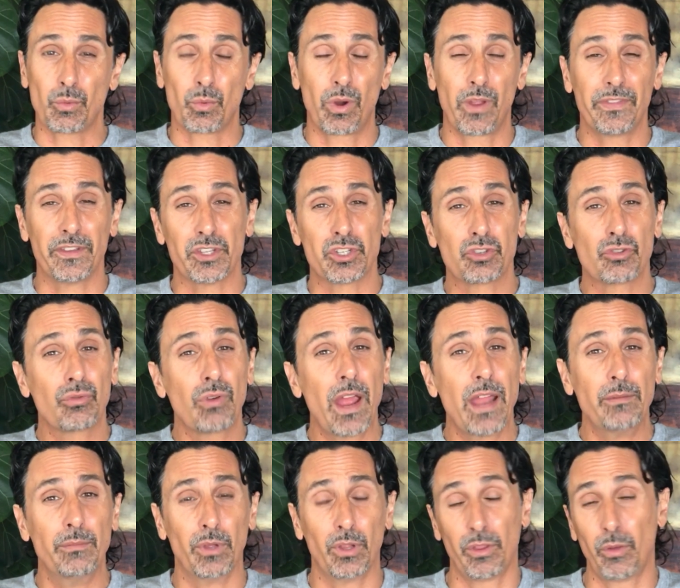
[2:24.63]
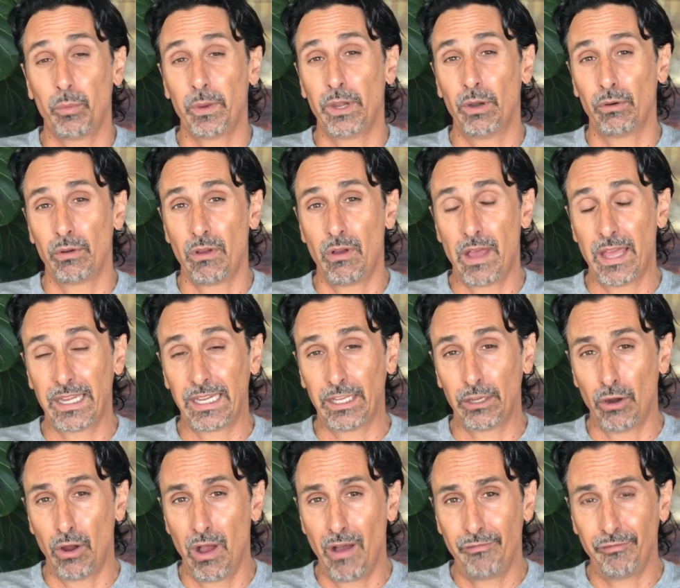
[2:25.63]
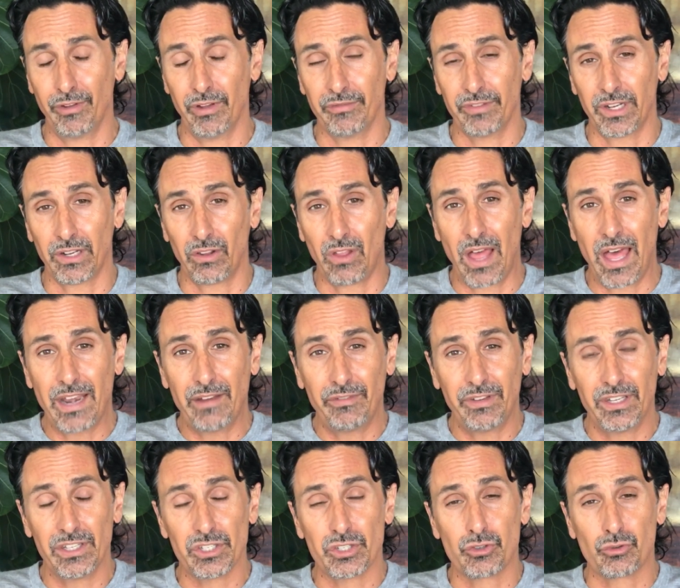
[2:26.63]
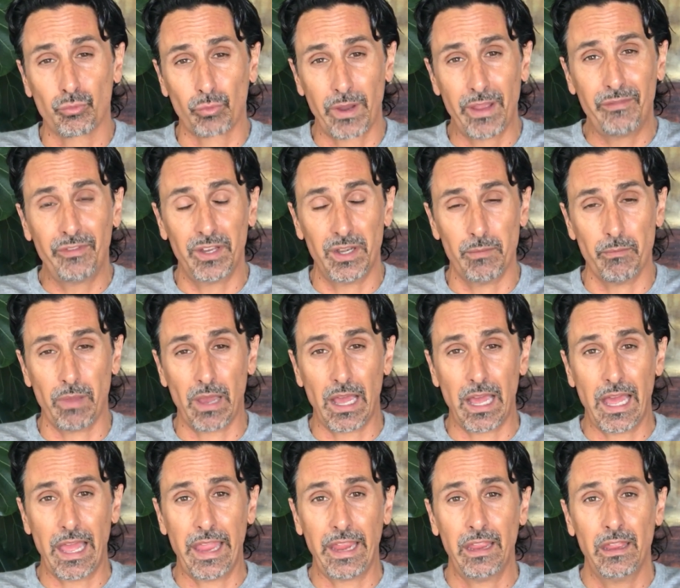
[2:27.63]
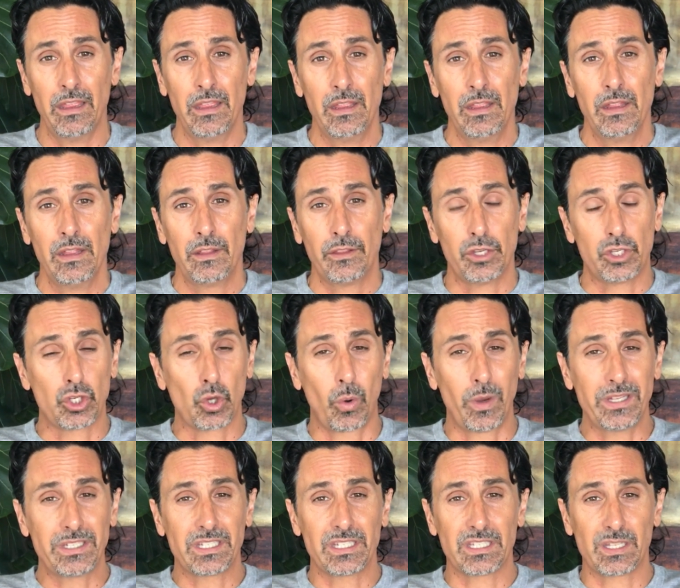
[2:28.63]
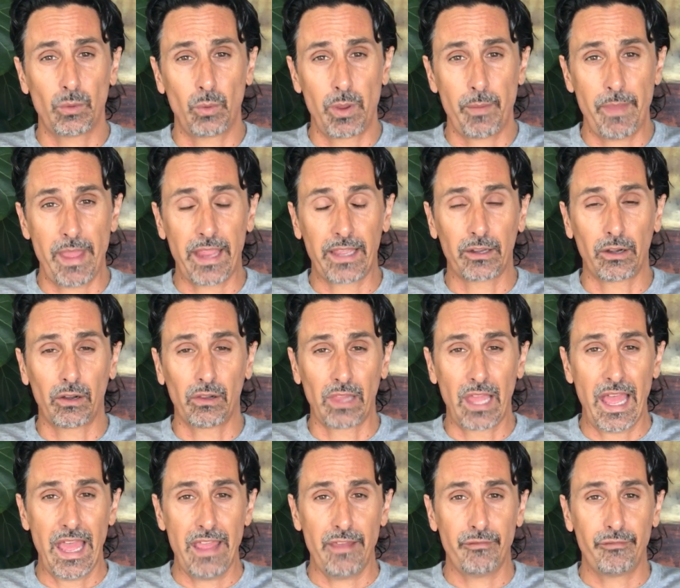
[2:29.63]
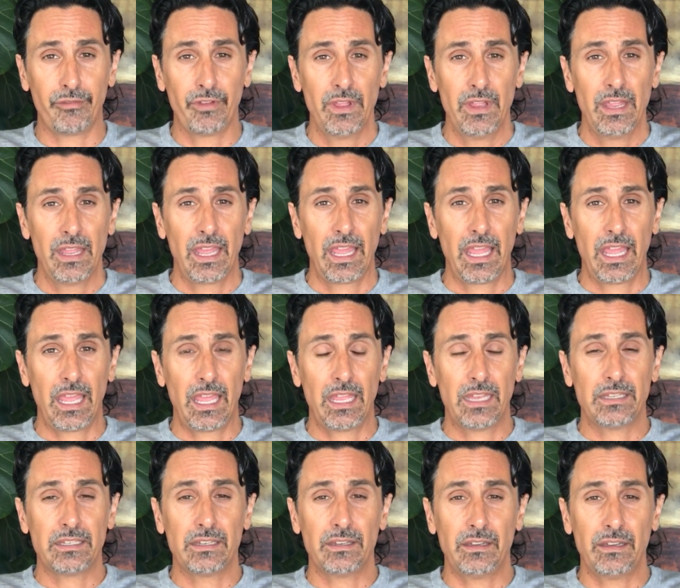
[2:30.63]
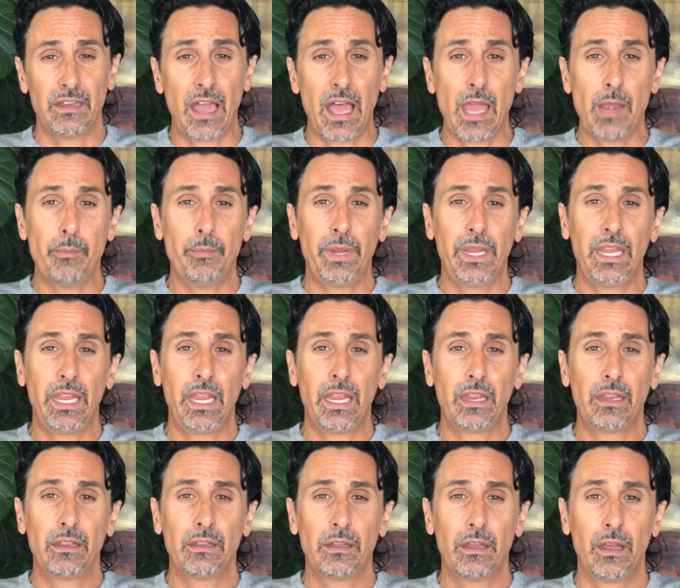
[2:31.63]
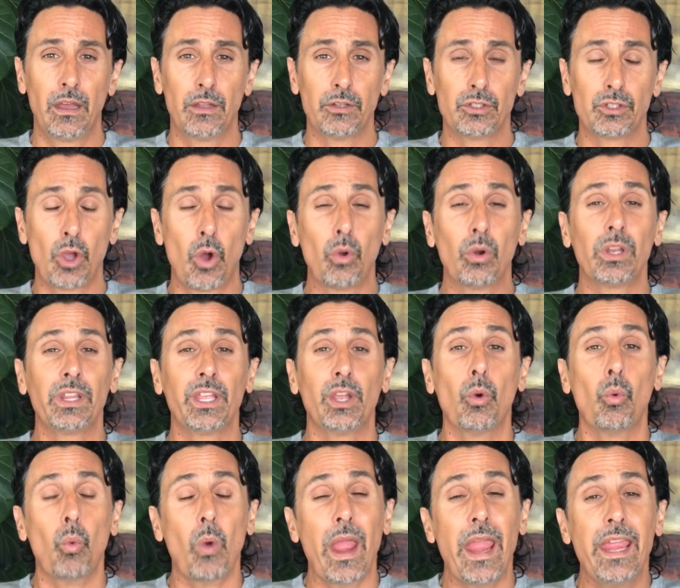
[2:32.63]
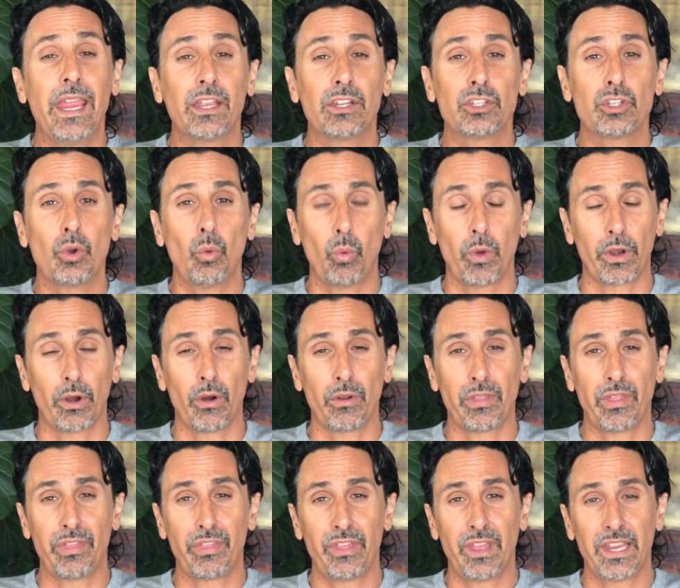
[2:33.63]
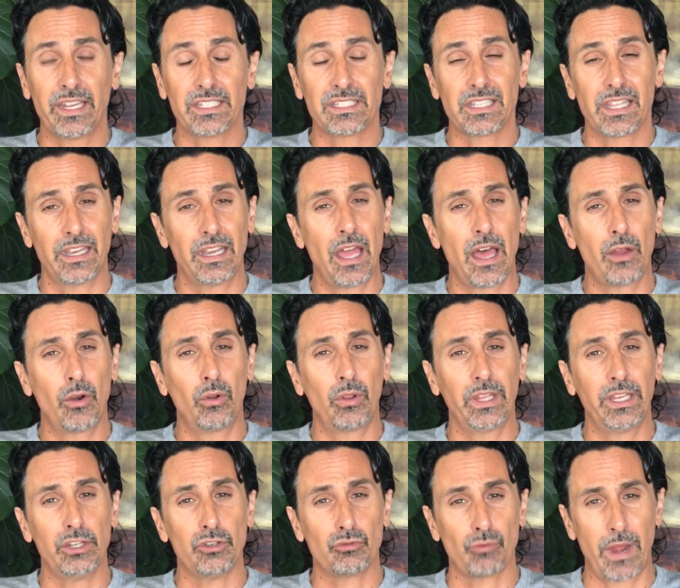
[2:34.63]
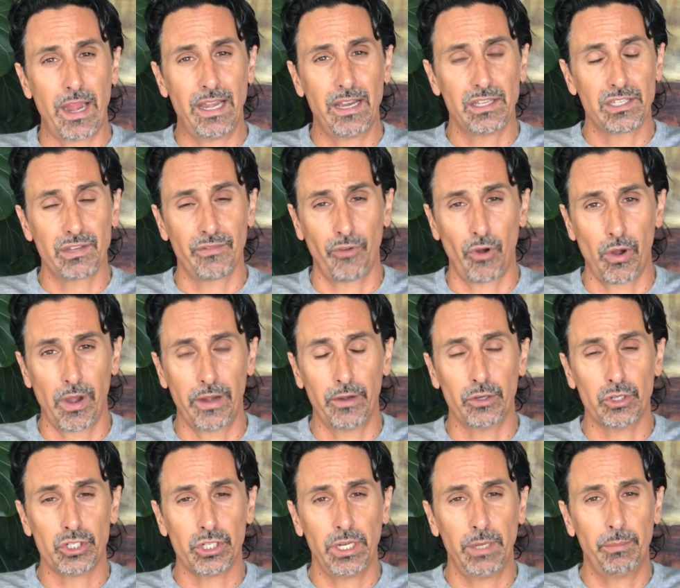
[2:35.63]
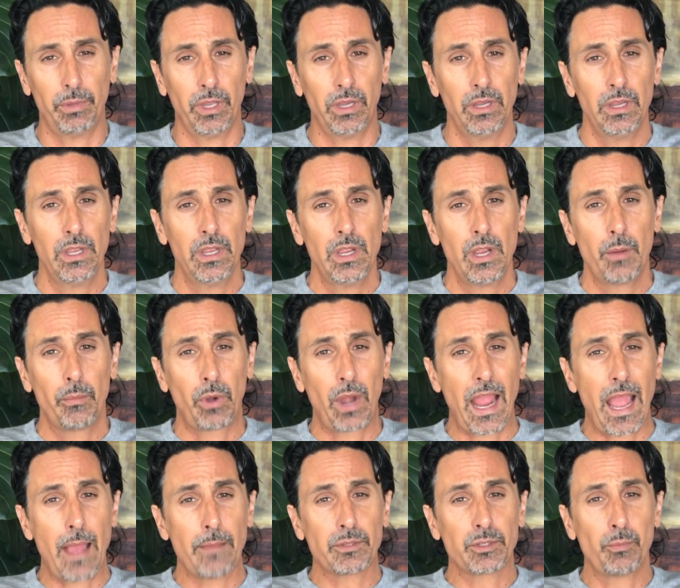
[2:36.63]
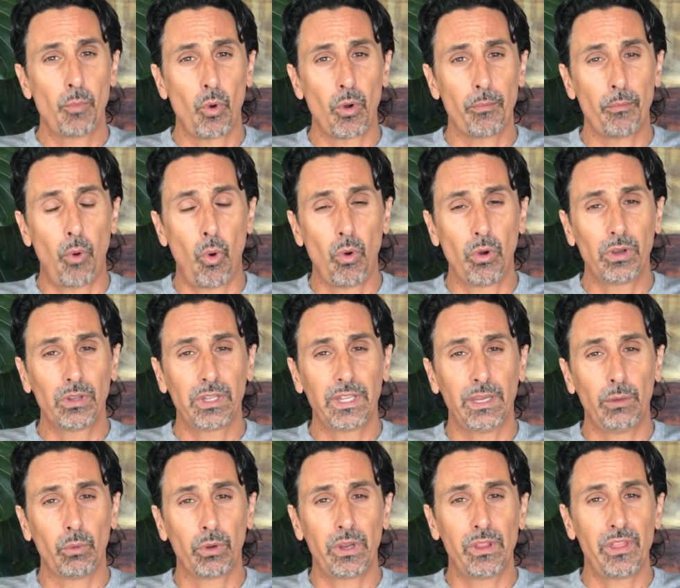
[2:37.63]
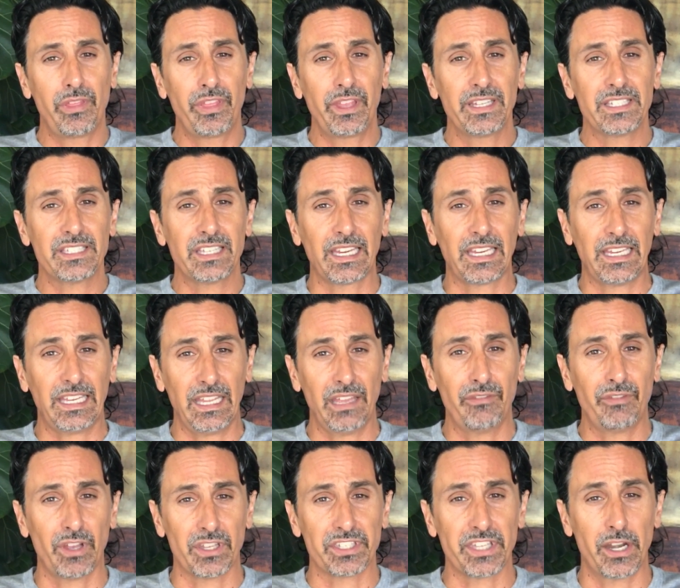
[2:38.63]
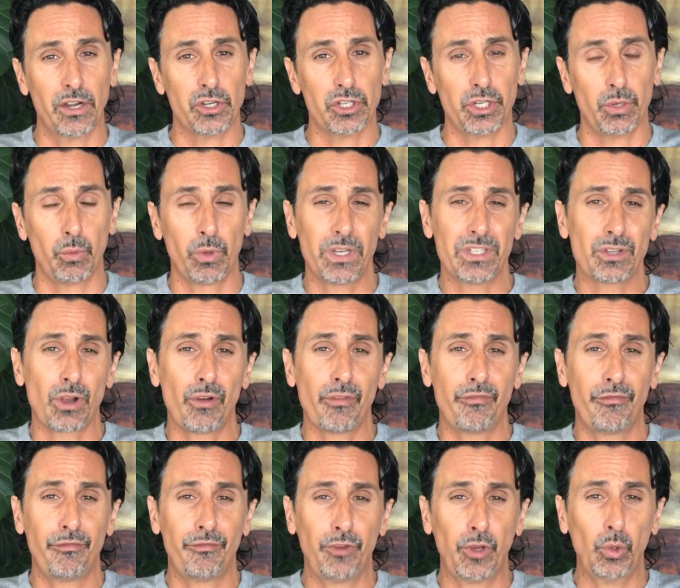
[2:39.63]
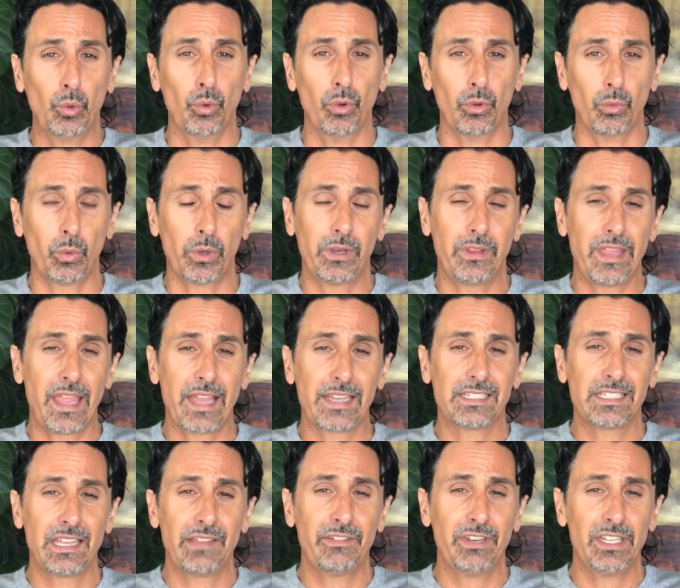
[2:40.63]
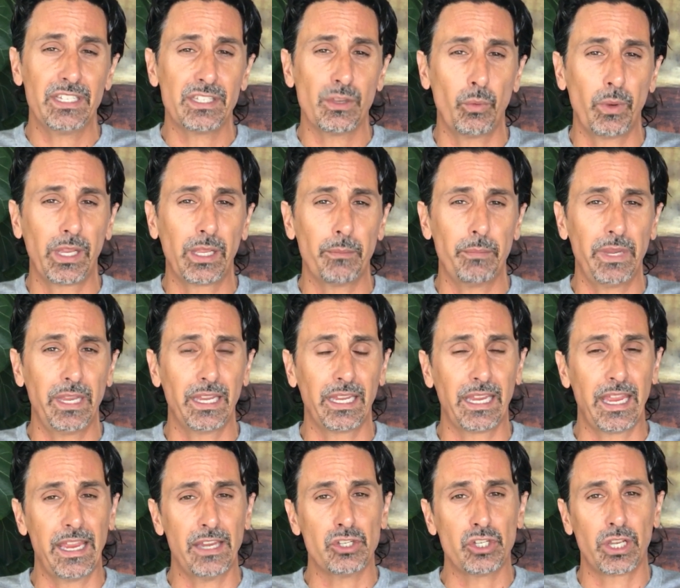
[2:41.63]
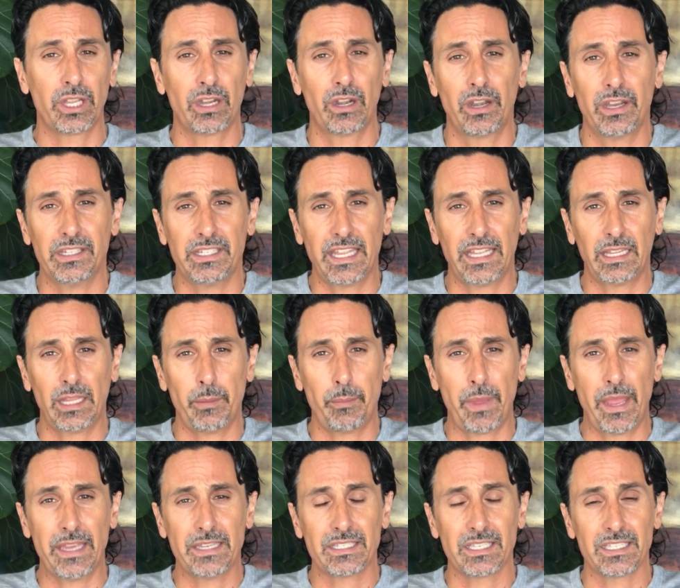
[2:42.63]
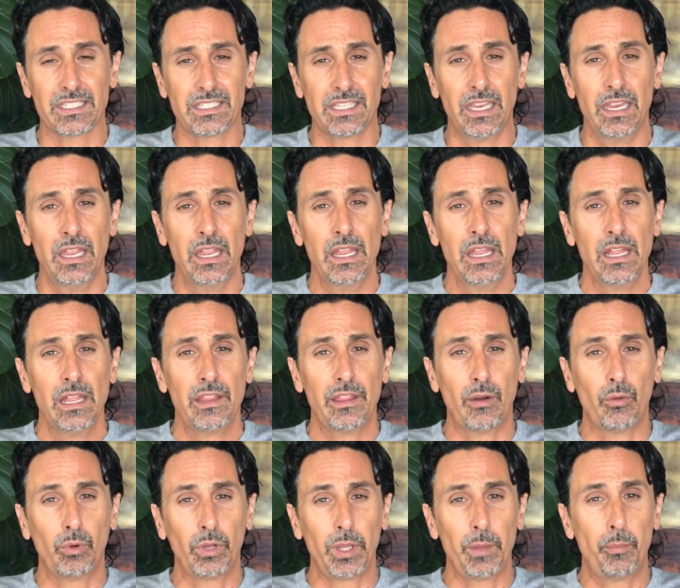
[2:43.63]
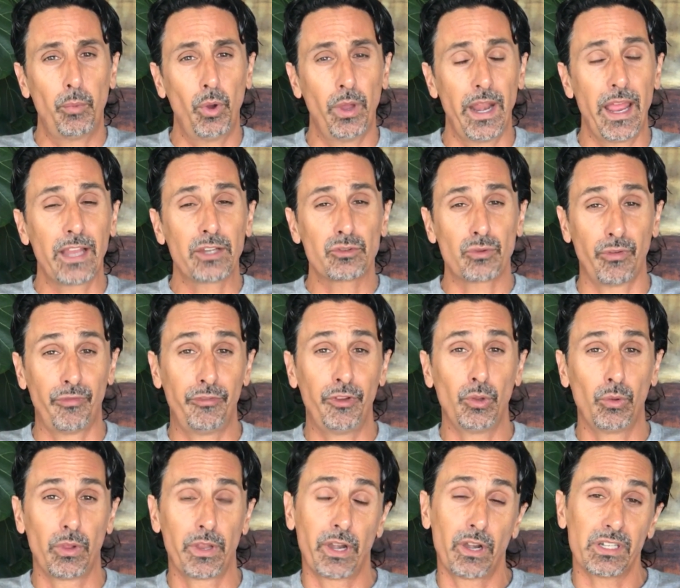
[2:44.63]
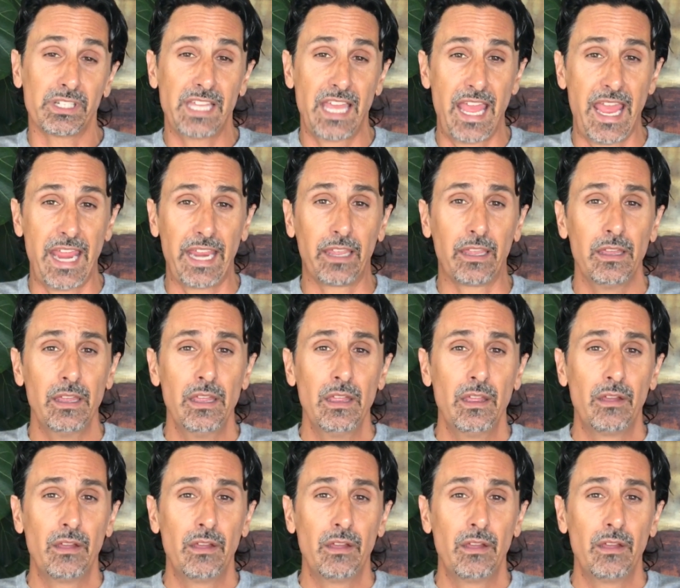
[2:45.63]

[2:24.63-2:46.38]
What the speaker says: And we're on this treadmill that we don't know how to get off of. And a lot of it is driven by the choices that we make in our life and not being totally awake to what are the things that not only drain us of our energy, but perhaps more importantly, what are the things that give us energy? What is our fuel? What are the activities that we could be engaging in on a daily basis that really put extra fuel in our tank?